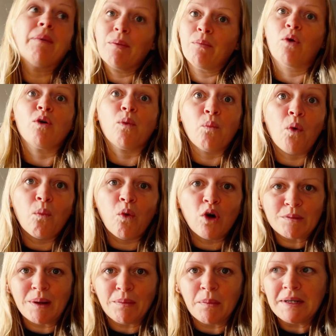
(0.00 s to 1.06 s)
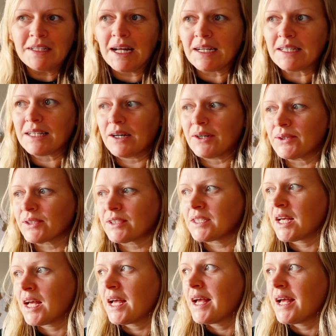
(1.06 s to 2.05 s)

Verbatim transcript: what was my mum and dad's house